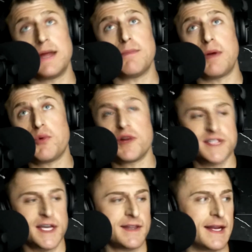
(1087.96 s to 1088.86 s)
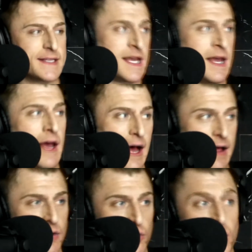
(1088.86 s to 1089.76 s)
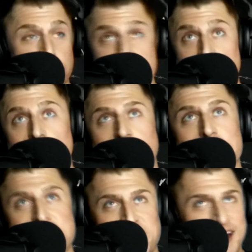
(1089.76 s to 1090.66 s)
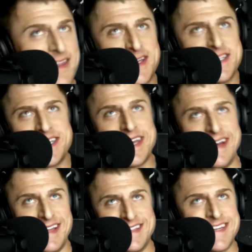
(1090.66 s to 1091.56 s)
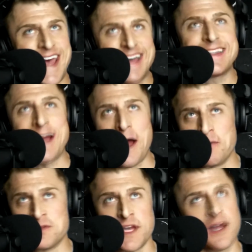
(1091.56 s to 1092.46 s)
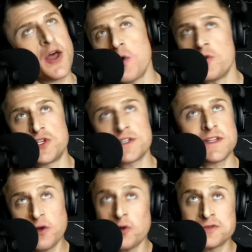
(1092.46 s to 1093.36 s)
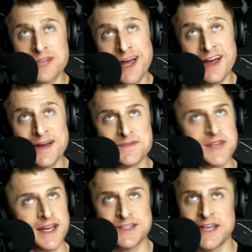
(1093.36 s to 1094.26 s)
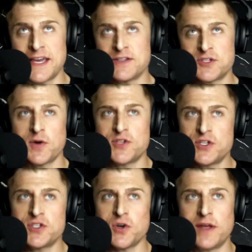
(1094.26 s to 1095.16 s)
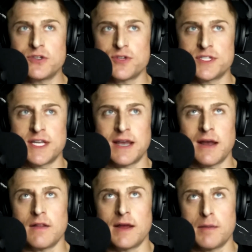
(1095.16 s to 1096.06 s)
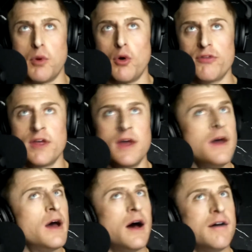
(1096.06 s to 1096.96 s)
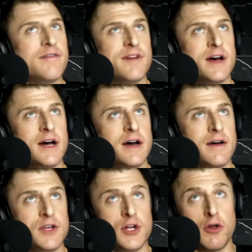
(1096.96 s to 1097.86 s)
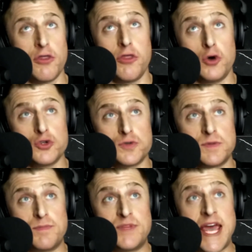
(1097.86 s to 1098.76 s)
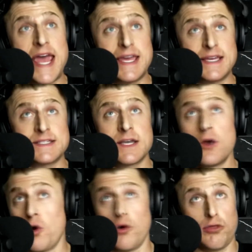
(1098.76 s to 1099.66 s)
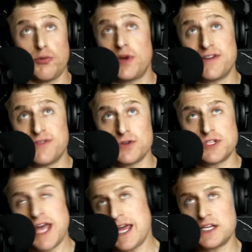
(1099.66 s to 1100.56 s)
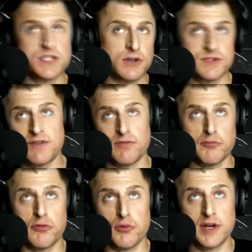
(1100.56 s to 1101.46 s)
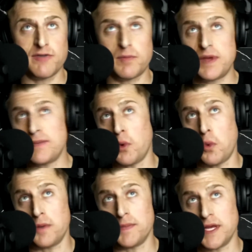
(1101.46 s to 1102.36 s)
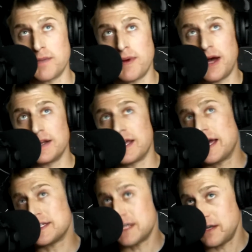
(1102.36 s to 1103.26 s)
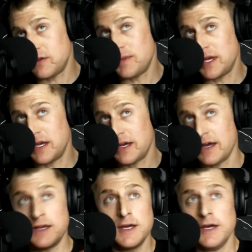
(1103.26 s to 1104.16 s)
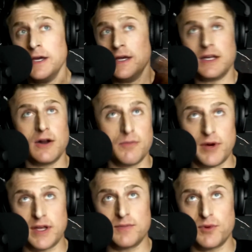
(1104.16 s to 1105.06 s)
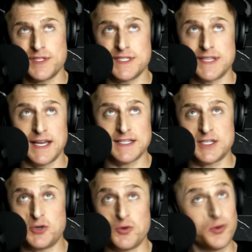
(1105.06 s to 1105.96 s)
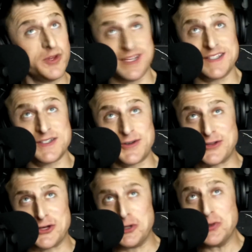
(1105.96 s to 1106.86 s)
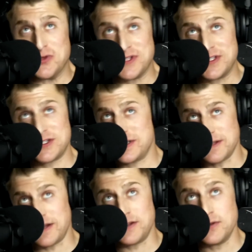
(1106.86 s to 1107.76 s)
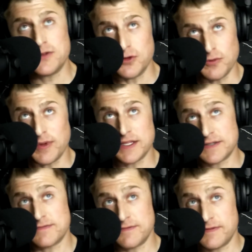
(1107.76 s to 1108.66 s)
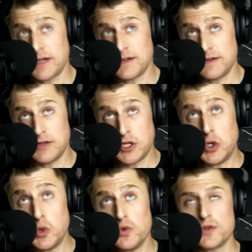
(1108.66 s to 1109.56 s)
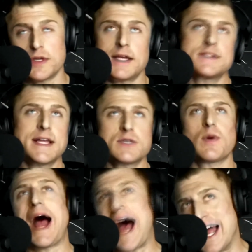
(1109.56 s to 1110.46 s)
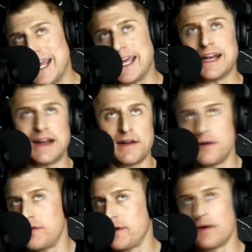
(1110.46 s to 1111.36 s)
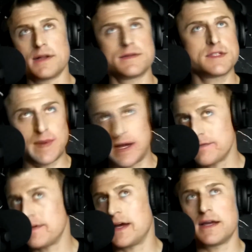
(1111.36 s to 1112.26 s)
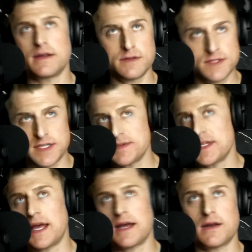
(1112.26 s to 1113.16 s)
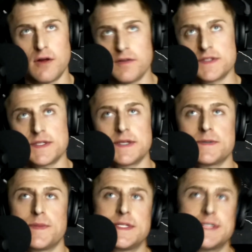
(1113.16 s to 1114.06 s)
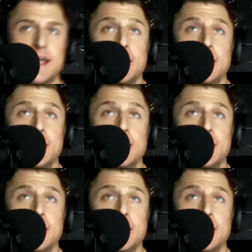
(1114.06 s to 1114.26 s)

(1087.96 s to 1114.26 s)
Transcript: And my point in saying that is, what I was going to look up is, like, I think CNN's headline was like, oh, just like old times. Like, so it's just so interesting how, like, both of, those takes, or three of those takes, say from three different people, one being a podcast, another being Breaking Points is, I guess you would really consider it the news. It's just on YouTube, but it's fucking the news. I guess that's where I get it. I know they're on Spotify and Substack and all these things, but